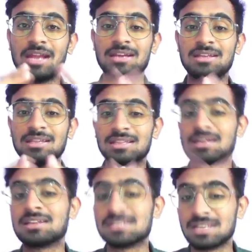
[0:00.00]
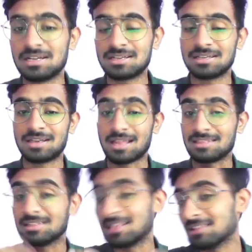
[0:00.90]
end in a result
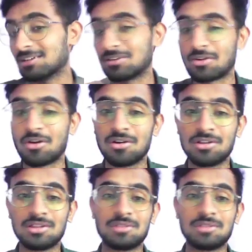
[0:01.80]
rather than a draw,